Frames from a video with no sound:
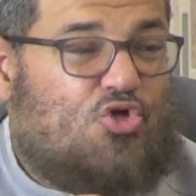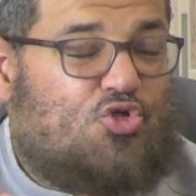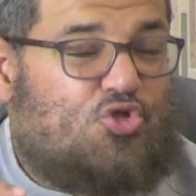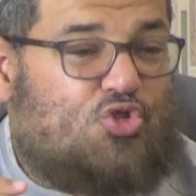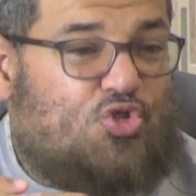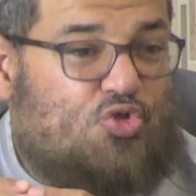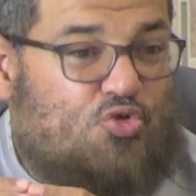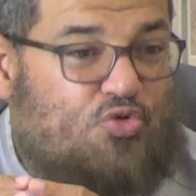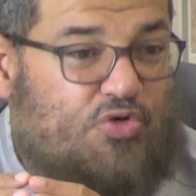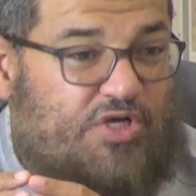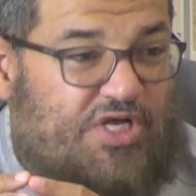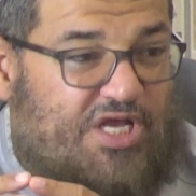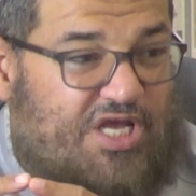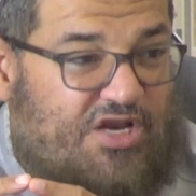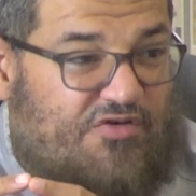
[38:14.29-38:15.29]

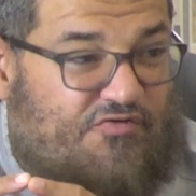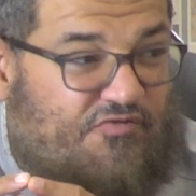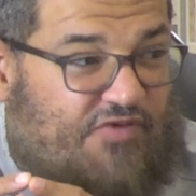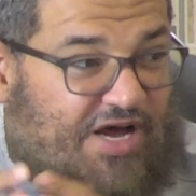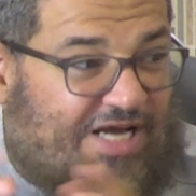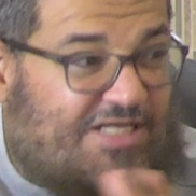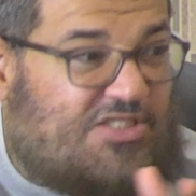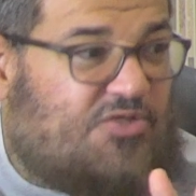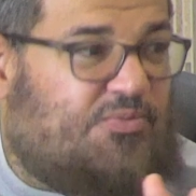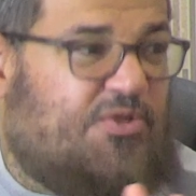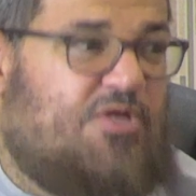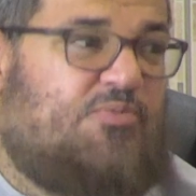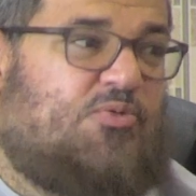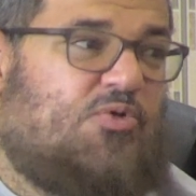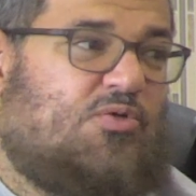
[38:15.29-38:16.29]
to invite
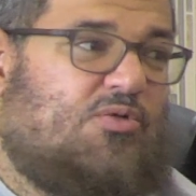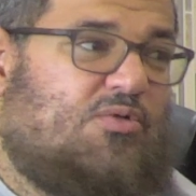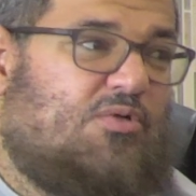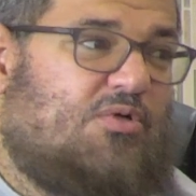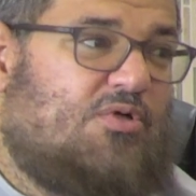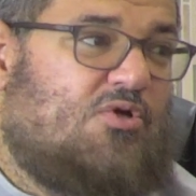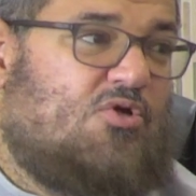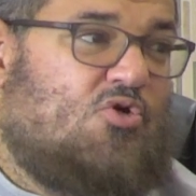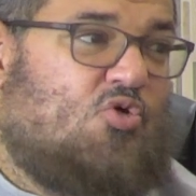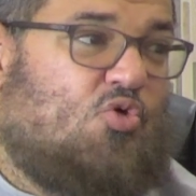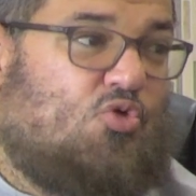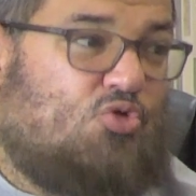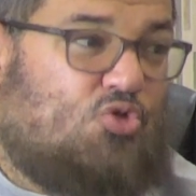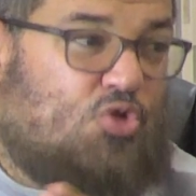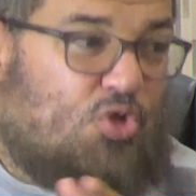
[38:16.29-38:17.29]
people
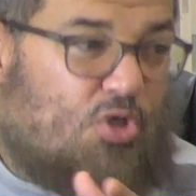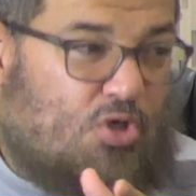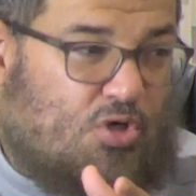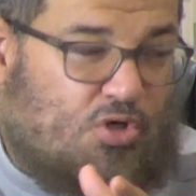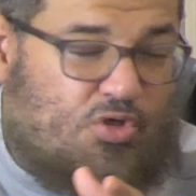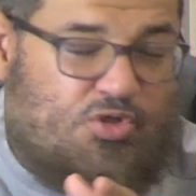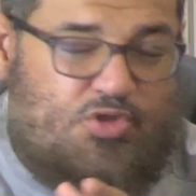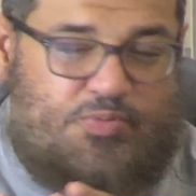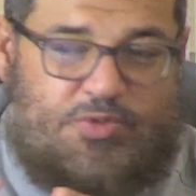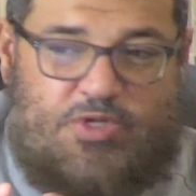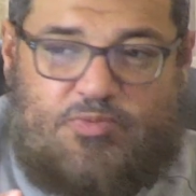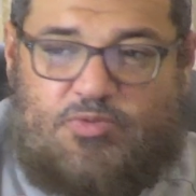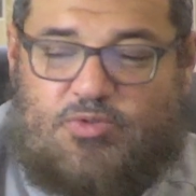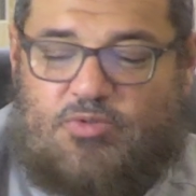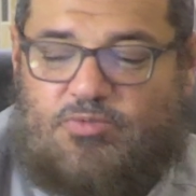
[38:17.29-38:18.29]
or to urge
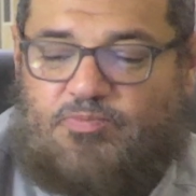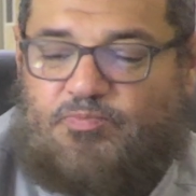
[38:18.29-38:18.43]
people